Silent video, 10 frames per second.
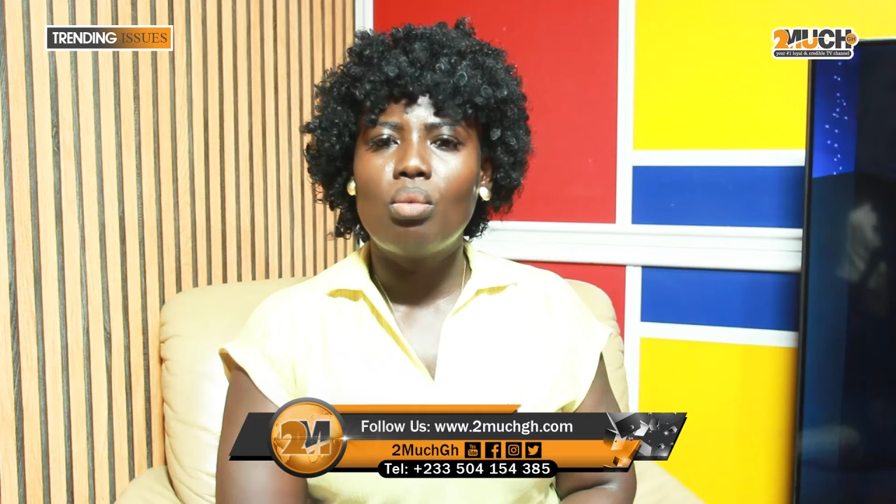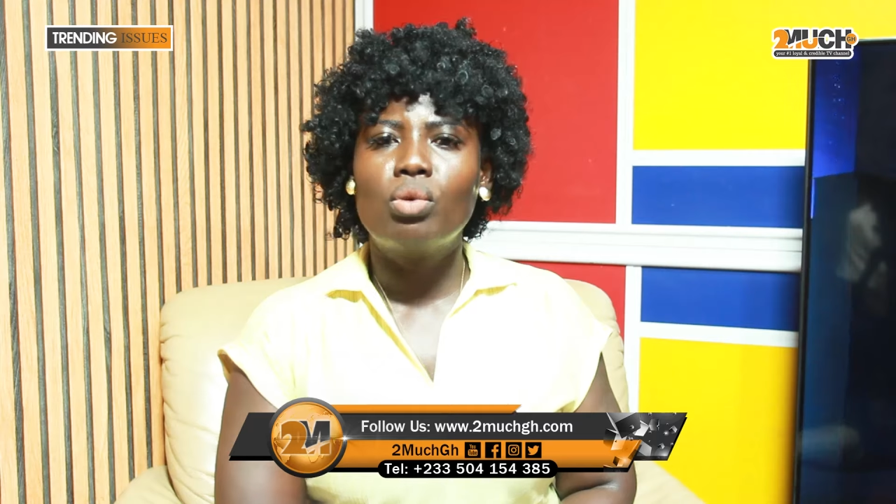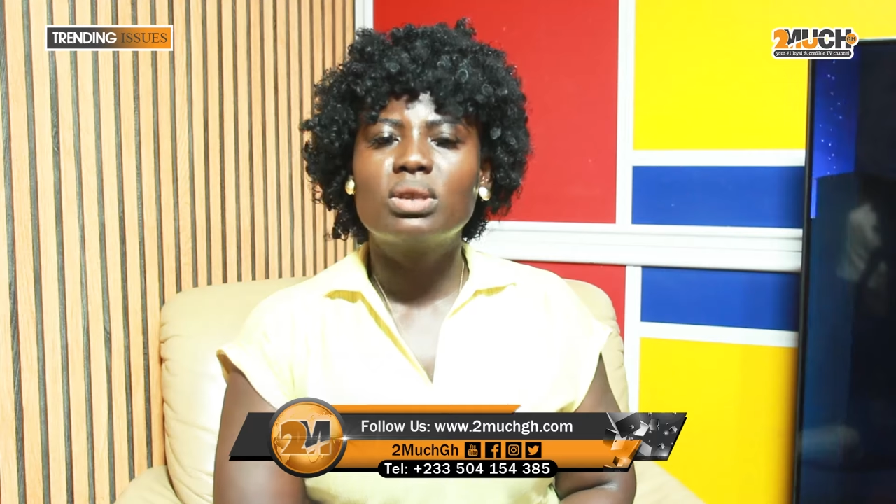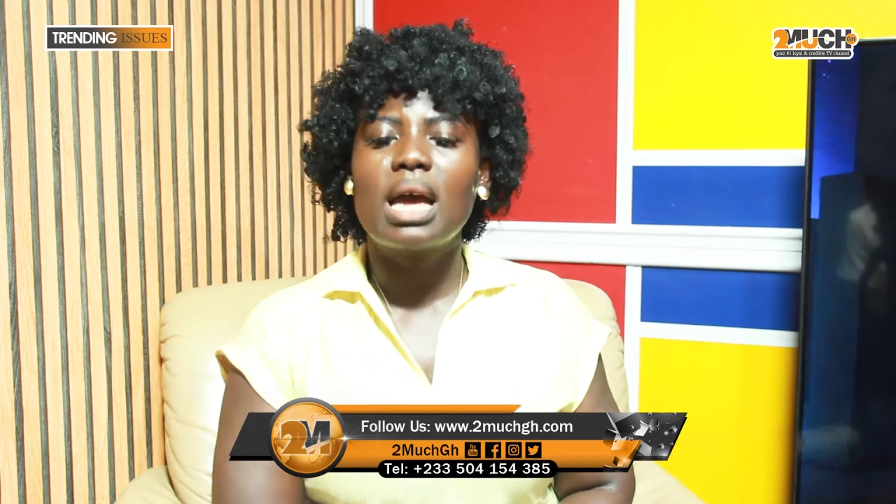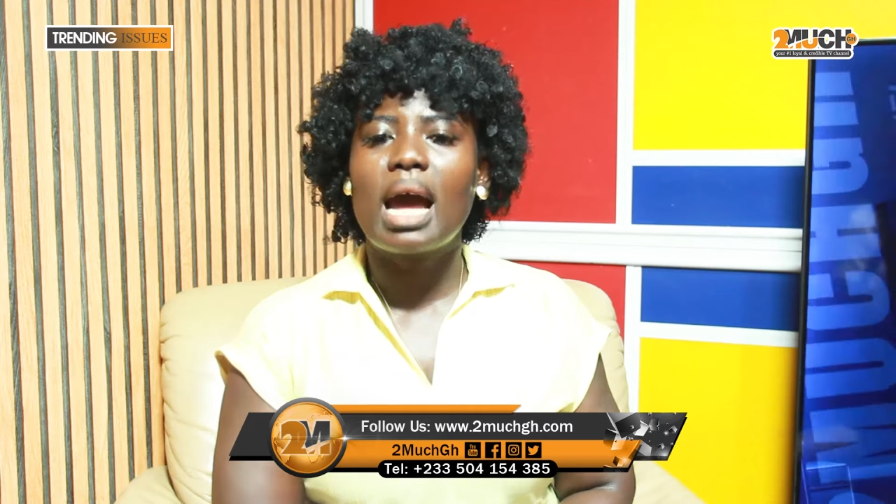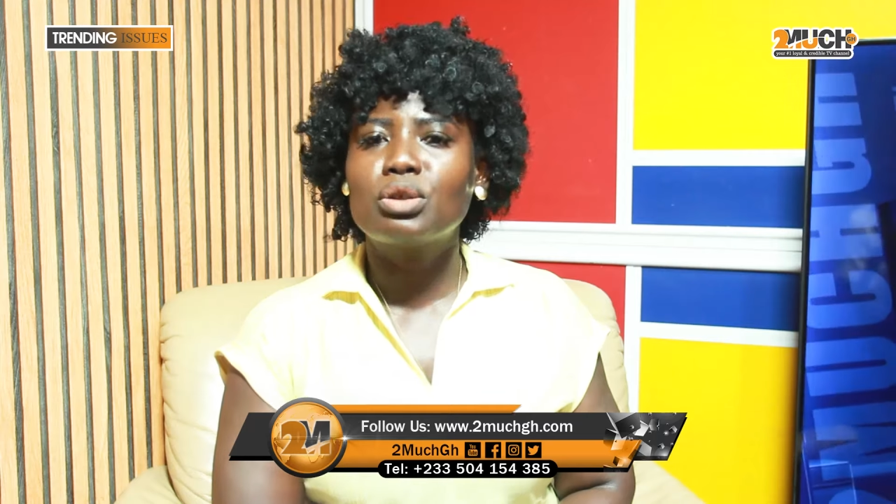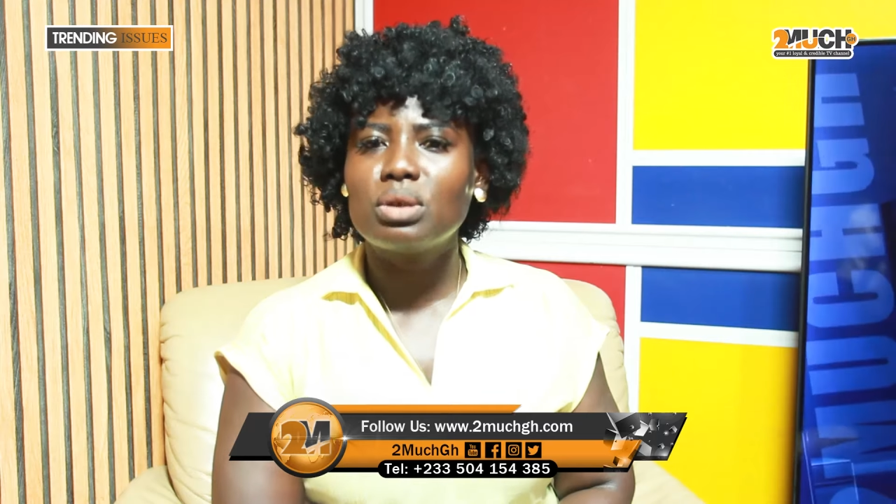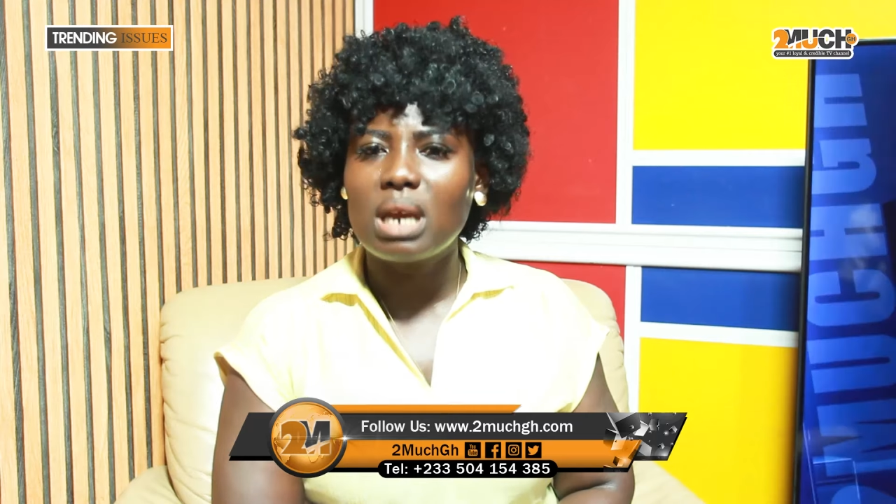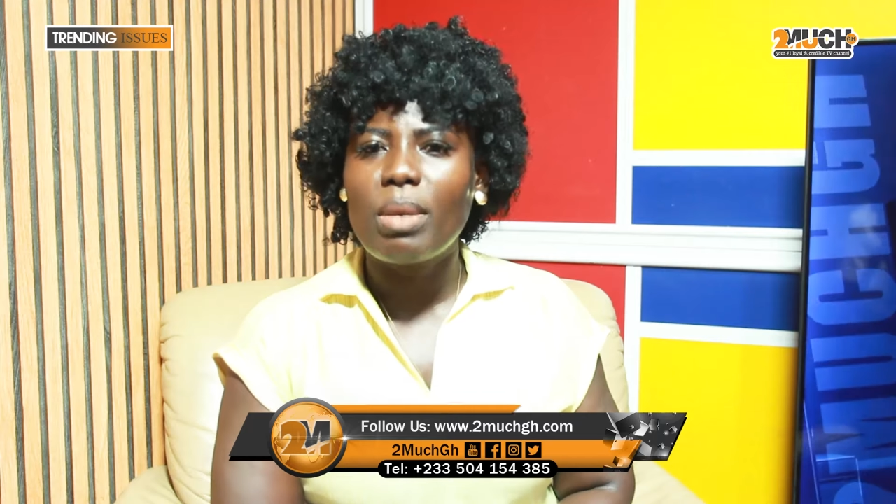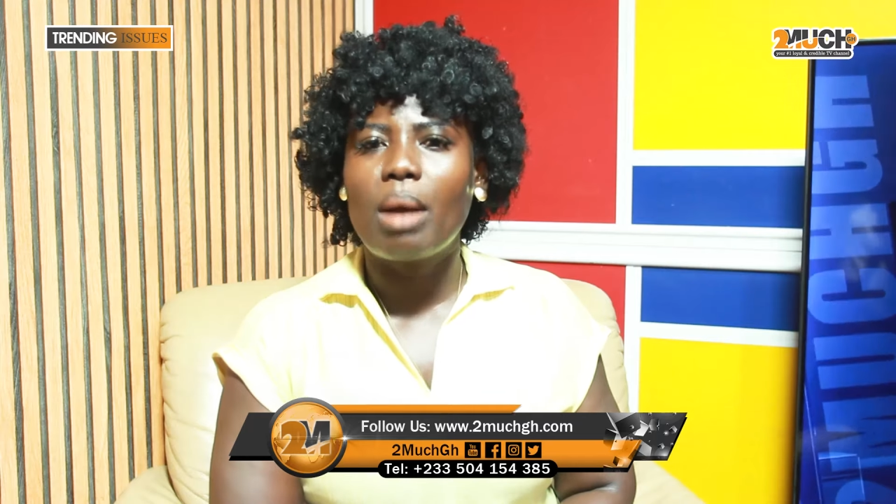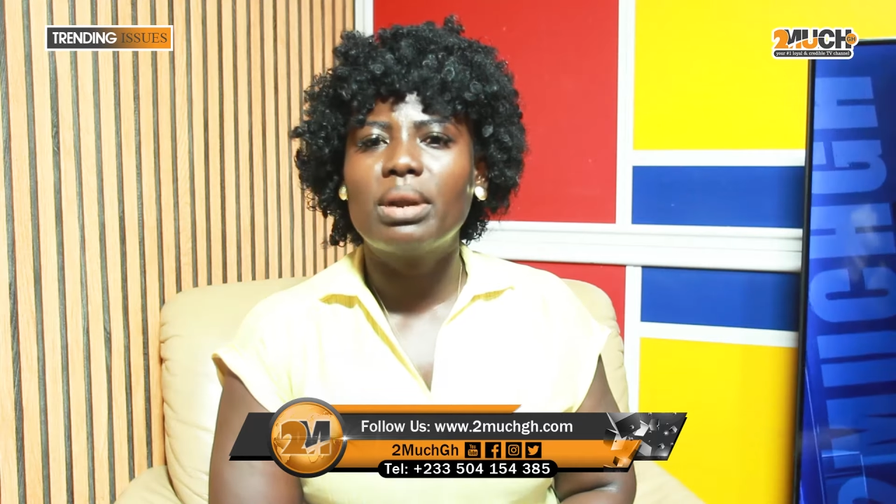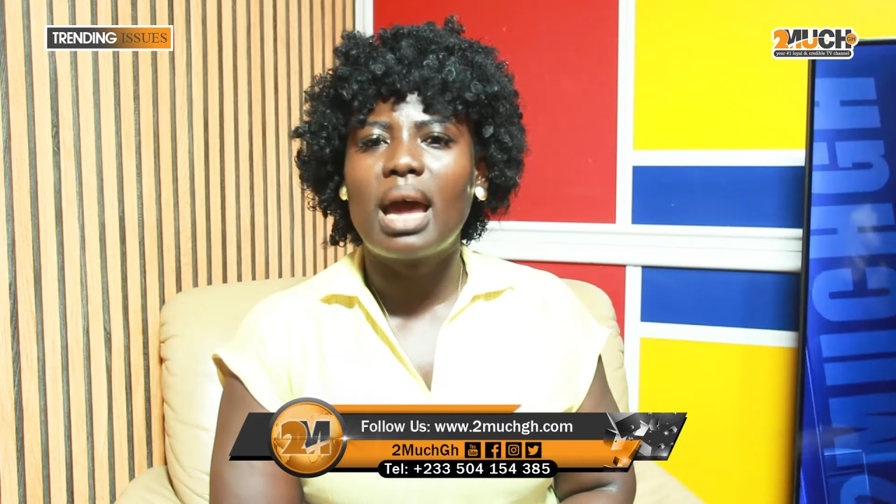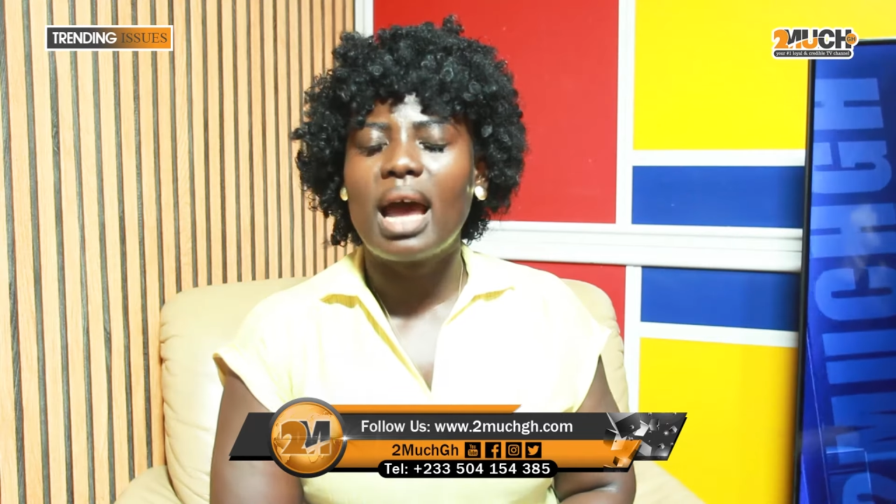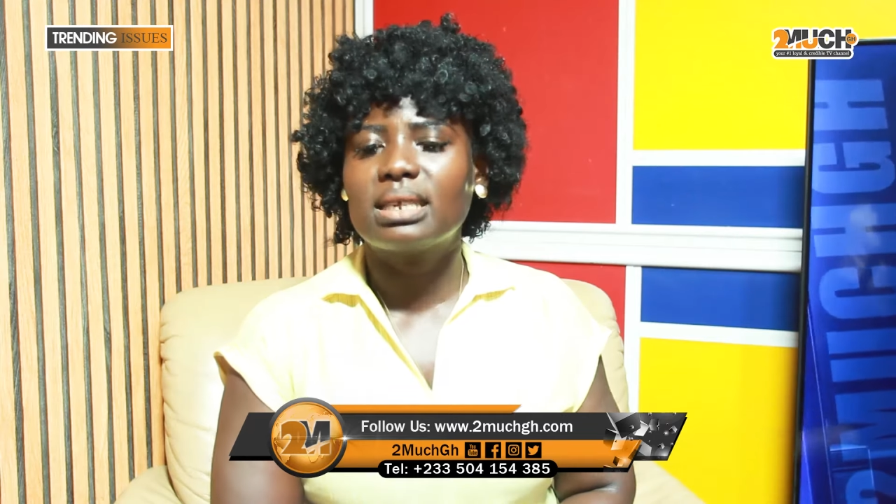woman who said Atu ya mamina,